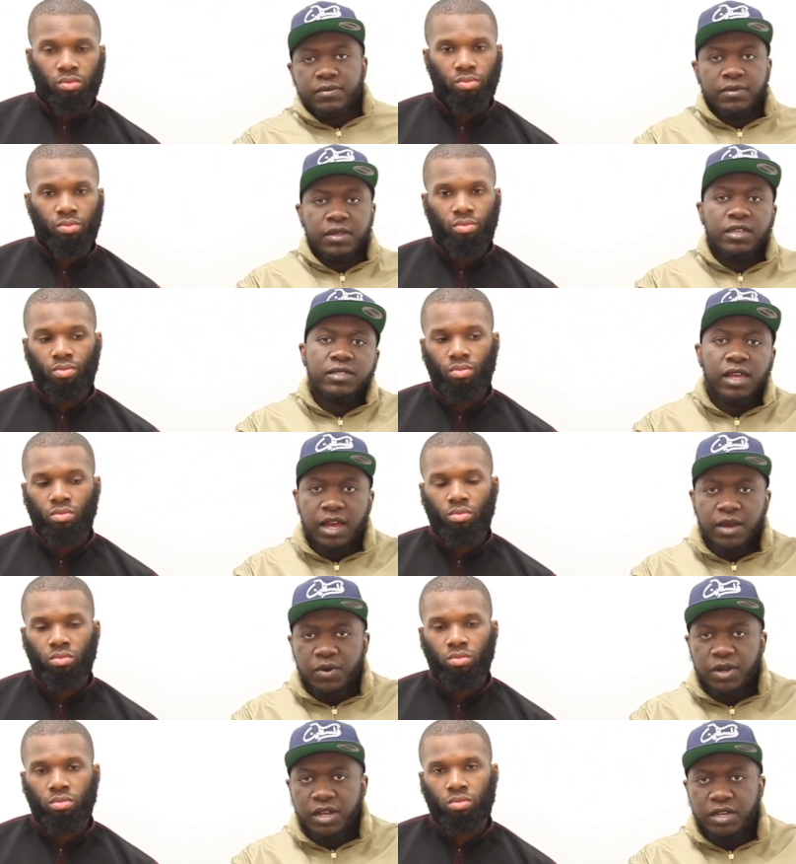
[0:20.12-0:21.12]

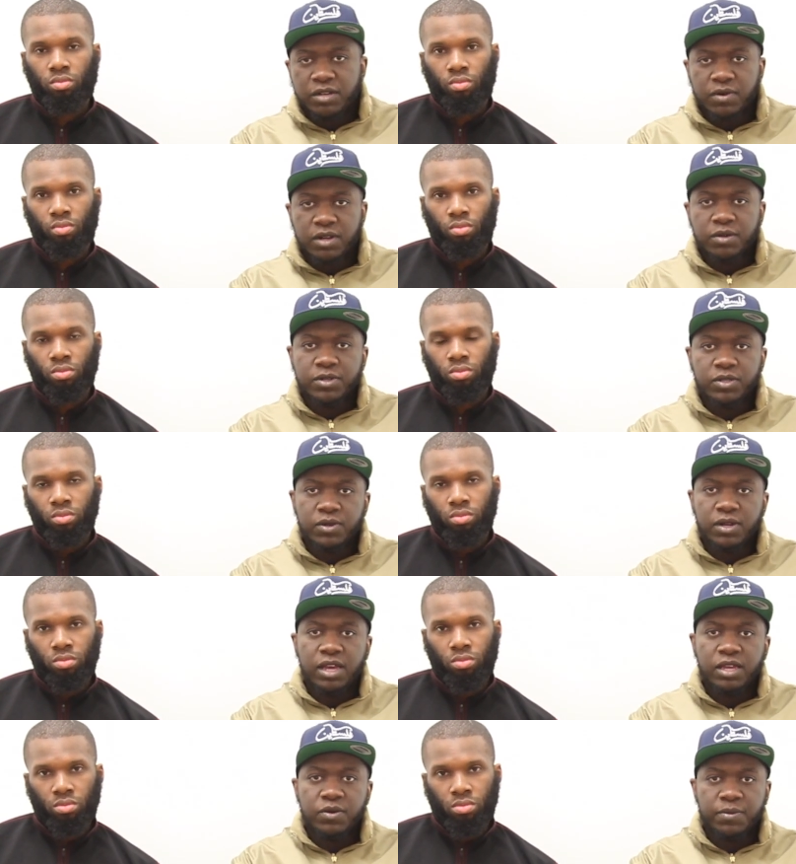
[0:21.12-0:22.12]
Speaker 1: Assalamu alaikum
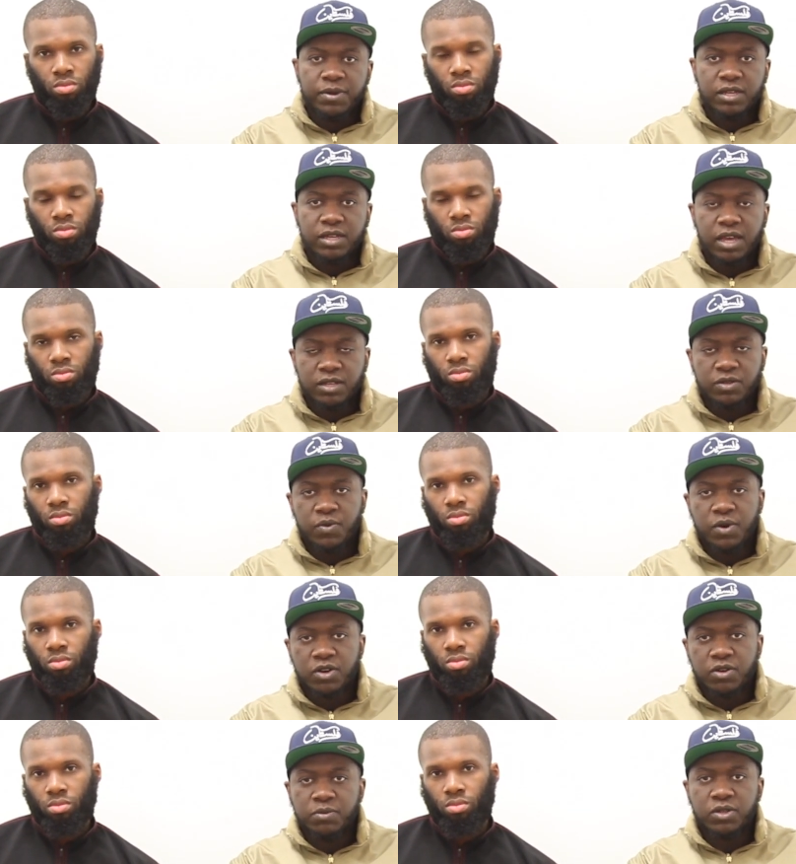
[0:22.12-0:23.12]
rahmatullahi wa barakatuh.
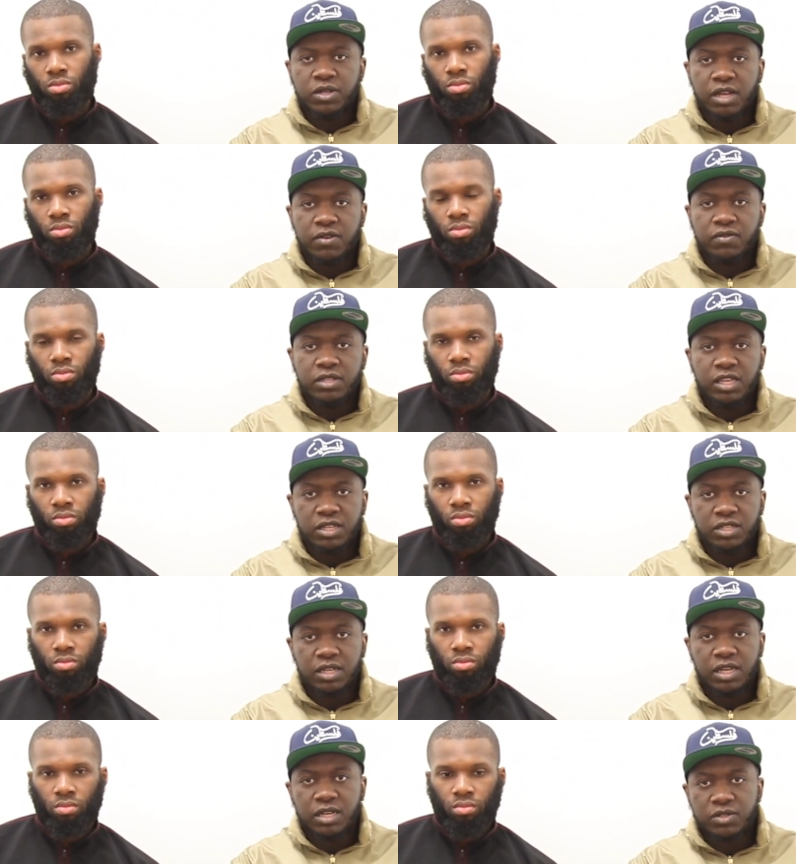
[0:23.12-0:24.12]
Welcome to another
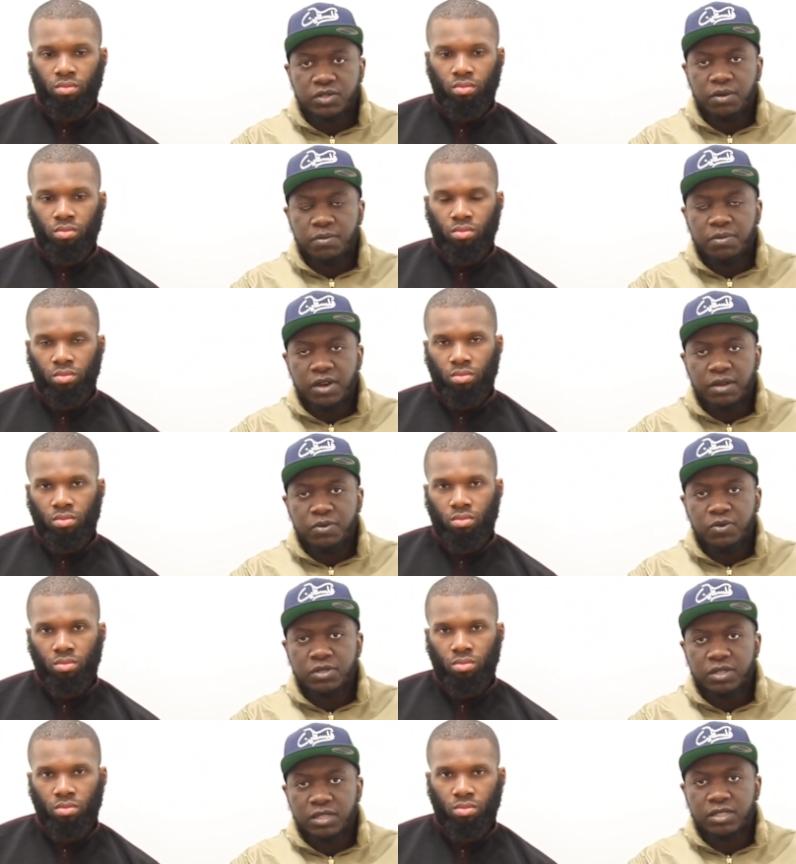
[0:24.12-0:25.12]
Deen Check. It's your boy
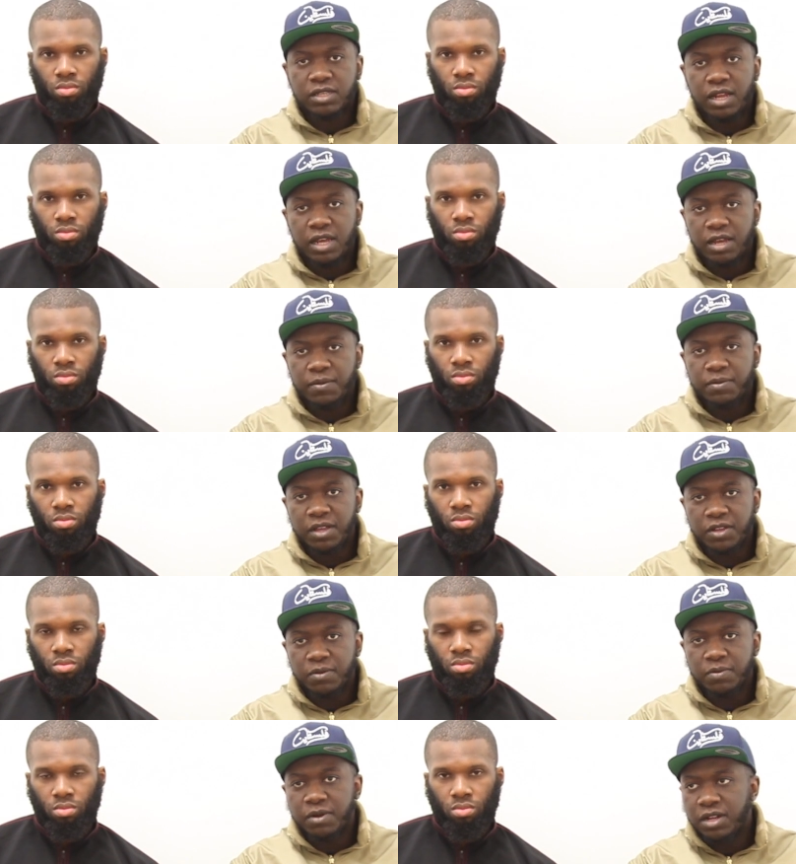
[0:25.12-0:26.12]
Musa Salam
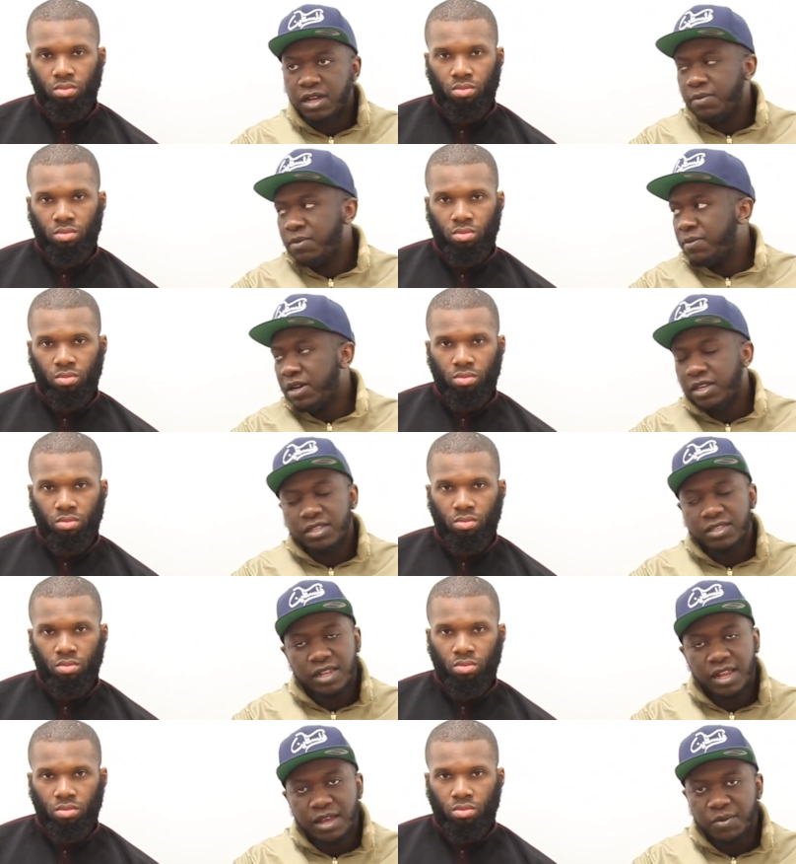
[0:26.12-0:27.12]
and your brother Abu Bakr
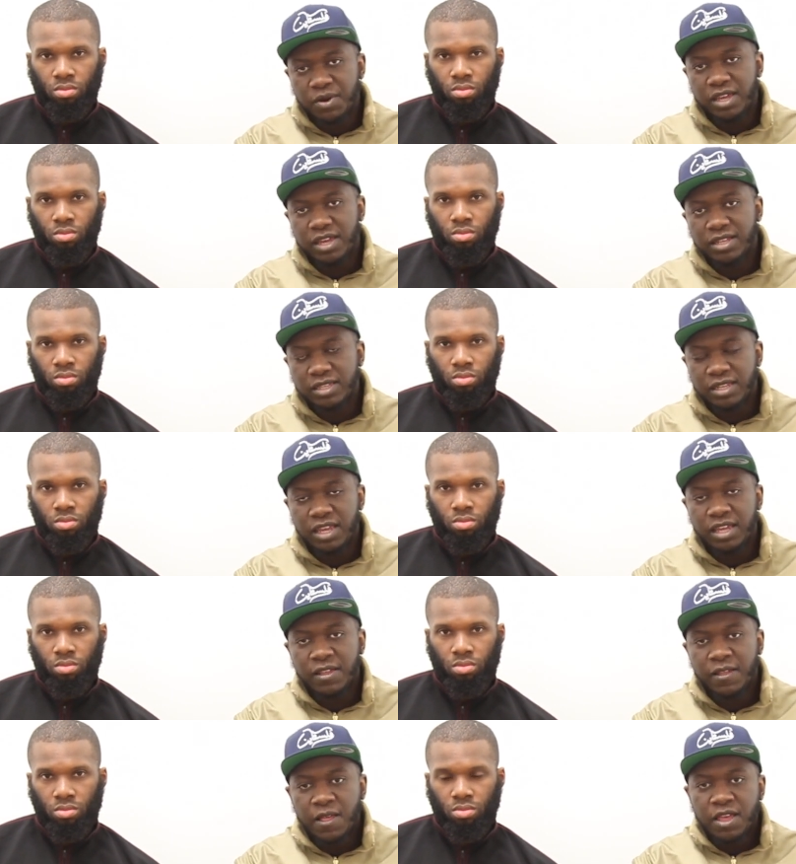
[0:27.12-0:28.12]
Islam. We're here
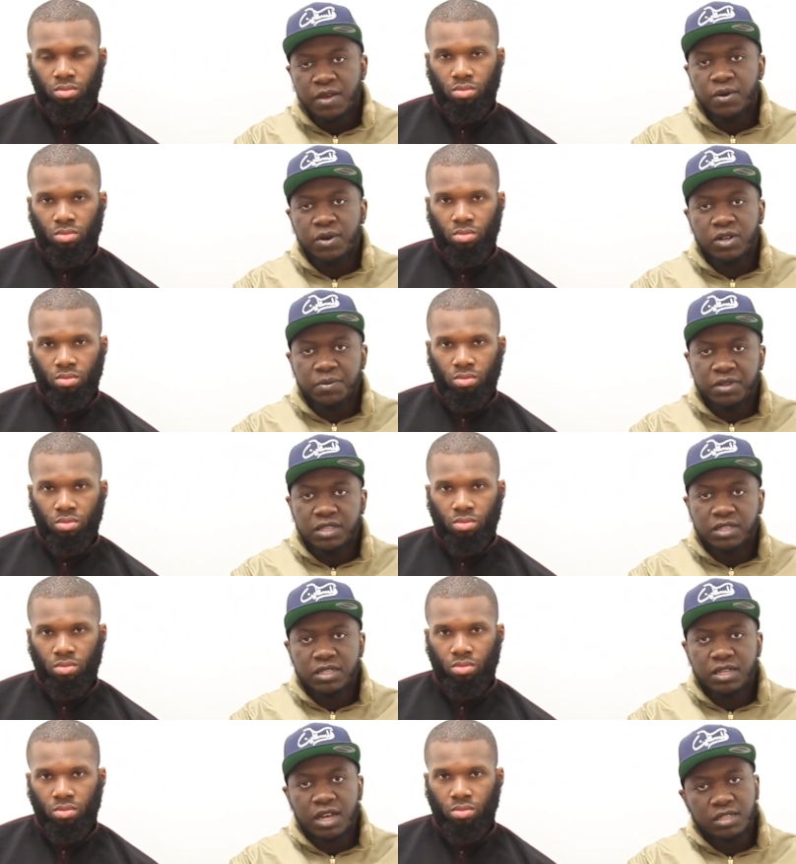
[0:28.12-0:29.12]
today we're going to be
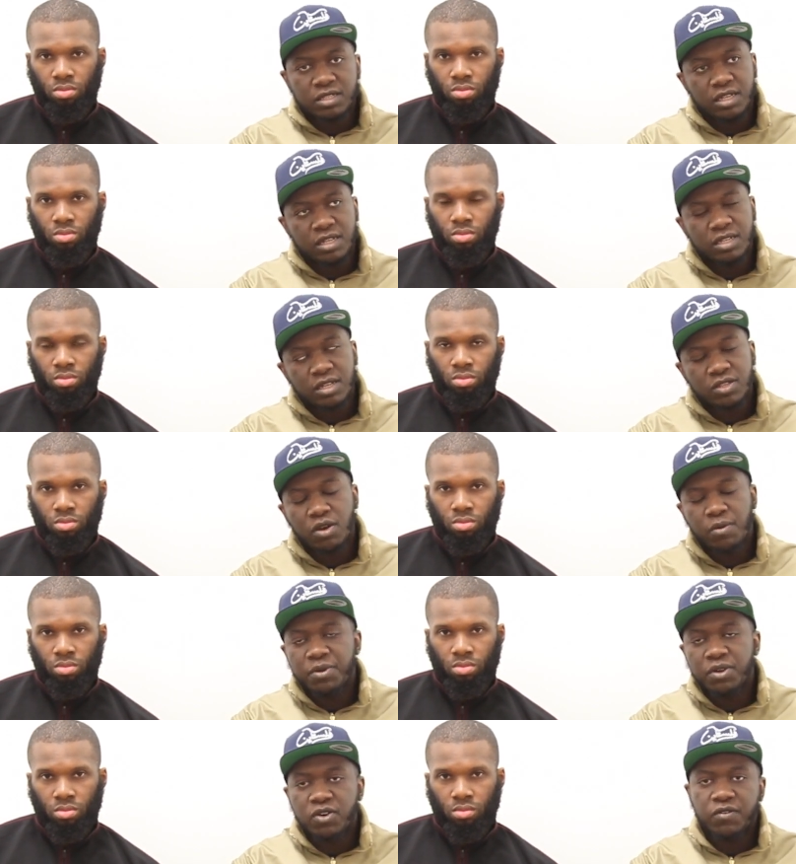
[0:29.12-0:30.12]
discussing the
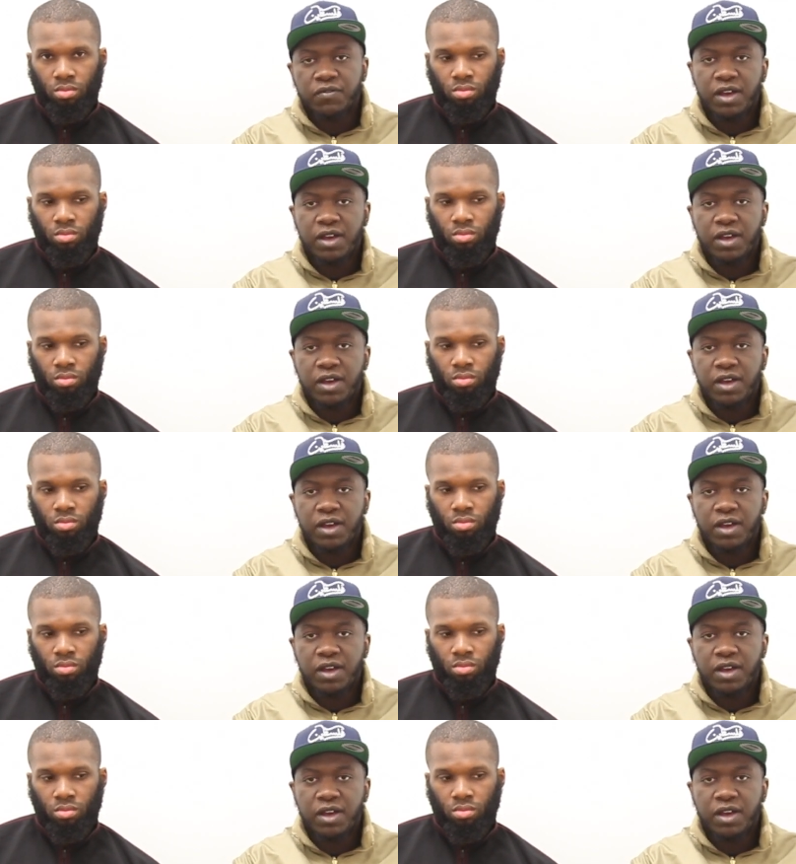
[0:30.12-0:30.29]
topic of